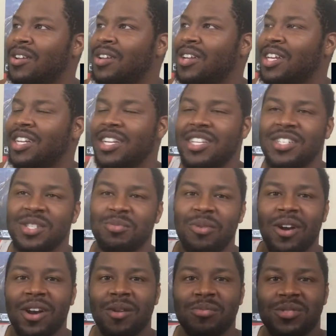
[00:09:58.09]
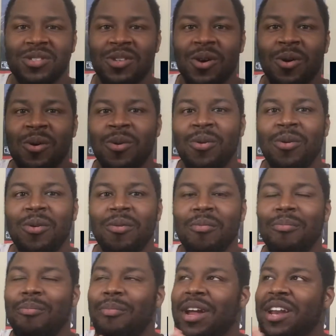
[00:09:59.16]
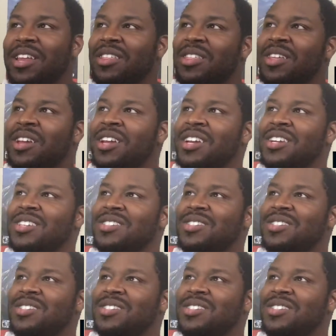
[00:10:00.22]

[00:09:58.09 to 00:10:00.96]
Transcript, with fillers: he just brought up so many things.